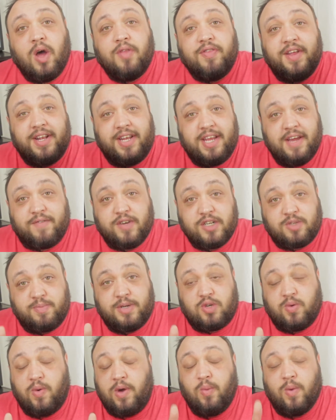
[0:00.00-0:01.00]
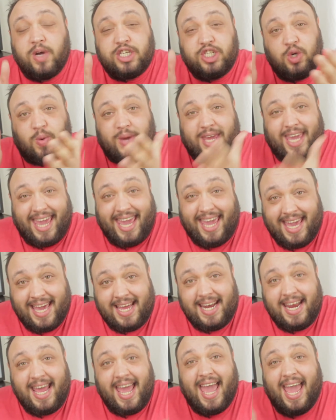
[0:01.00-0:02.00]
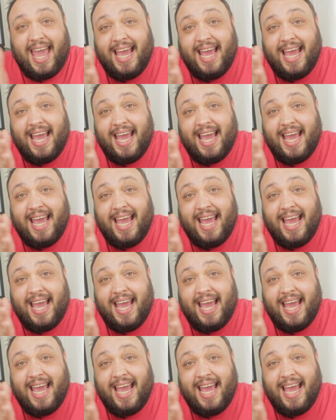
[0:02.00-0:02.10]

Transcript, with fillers: the difference between what you can